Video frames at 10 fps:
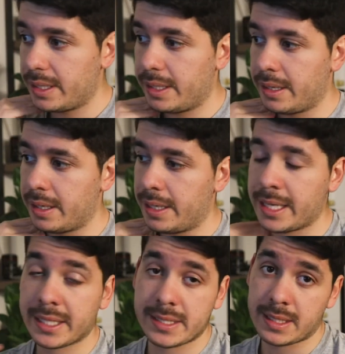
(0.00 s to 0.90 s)

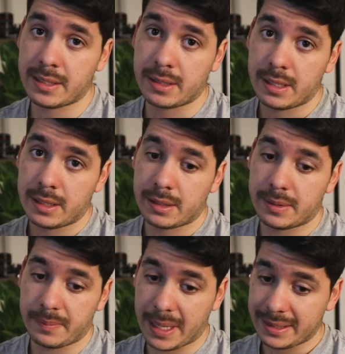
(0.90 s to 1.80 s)
like I said,
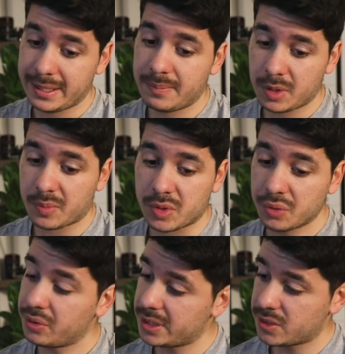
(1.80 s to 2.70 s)
my tip number
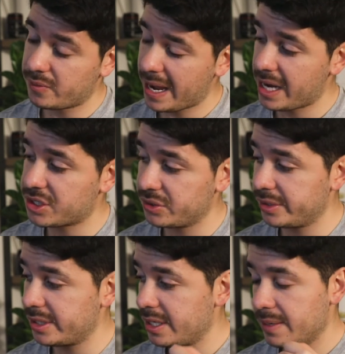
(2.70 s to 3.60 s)
2 is to
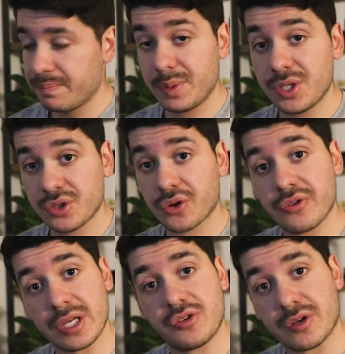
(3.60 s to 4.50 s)
actually be sure
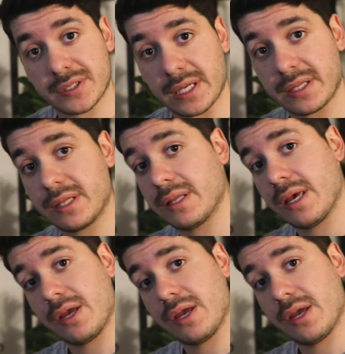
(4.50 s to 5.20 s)
that you're sending